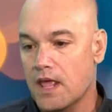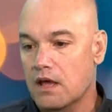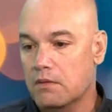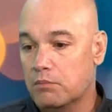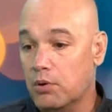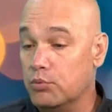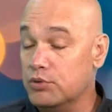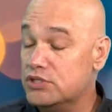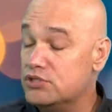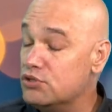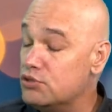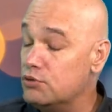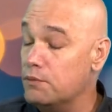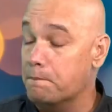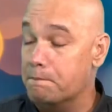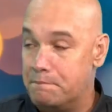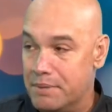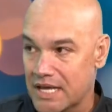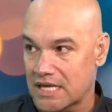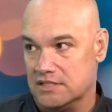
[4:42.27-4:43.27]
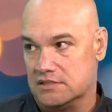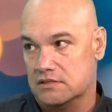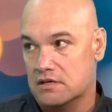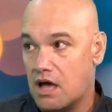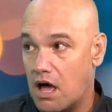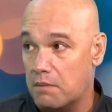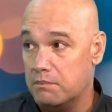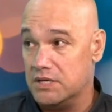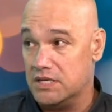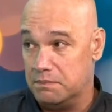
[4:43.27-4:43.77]
but we used to do bits,
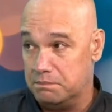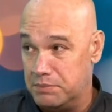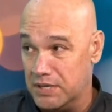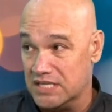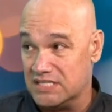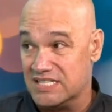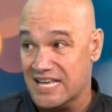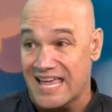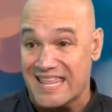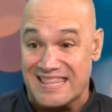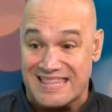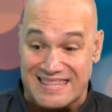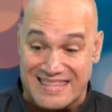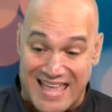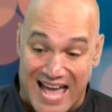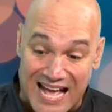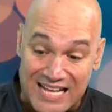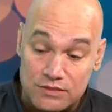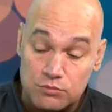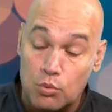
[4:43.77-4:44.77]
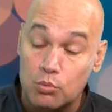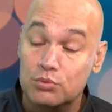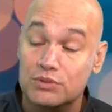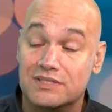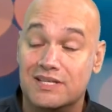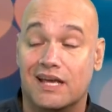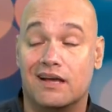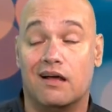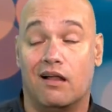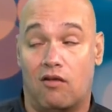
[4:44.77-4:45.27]
comedy bits, and that's what would
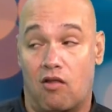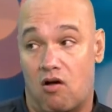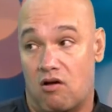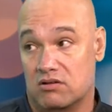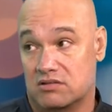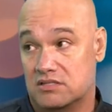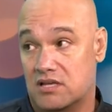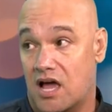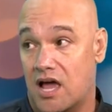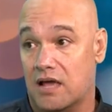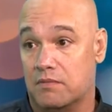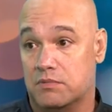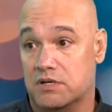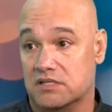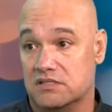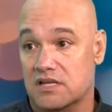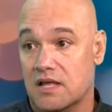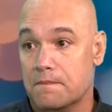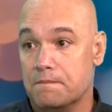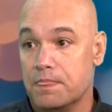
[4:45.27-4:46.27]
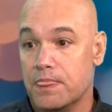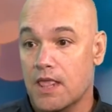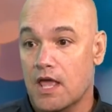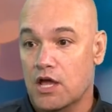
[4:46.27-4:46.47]
take a long time because